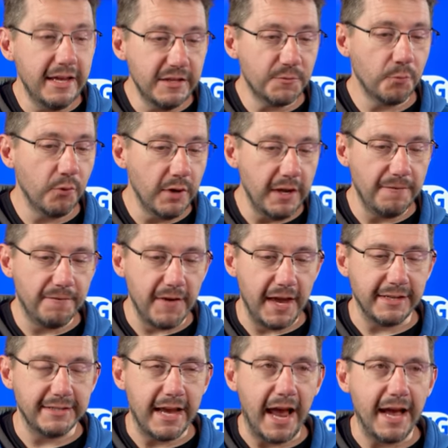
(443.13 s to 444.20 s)
is pretty
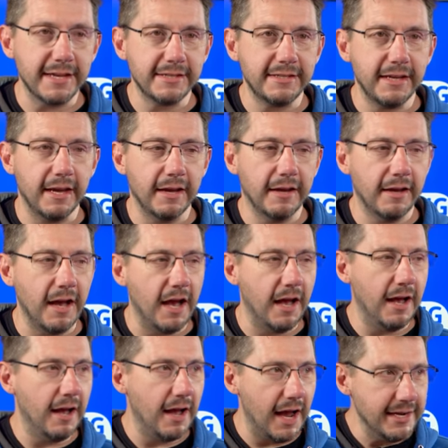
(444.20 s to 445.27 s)
fantastic.
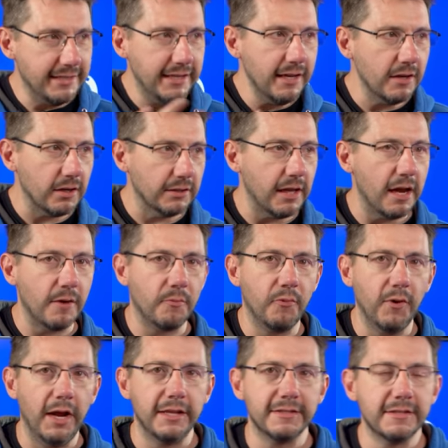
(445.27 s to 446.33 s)
Uh, I did a lot of
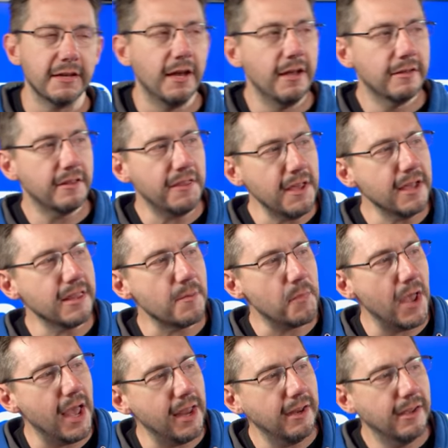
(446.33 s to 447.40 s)
prints. The thing on the
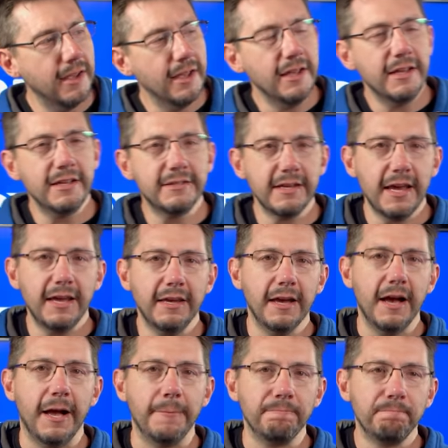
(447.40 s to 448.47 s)
bed is a,
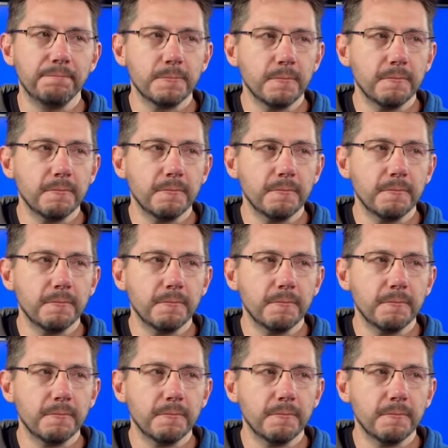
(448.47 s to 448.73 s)
um,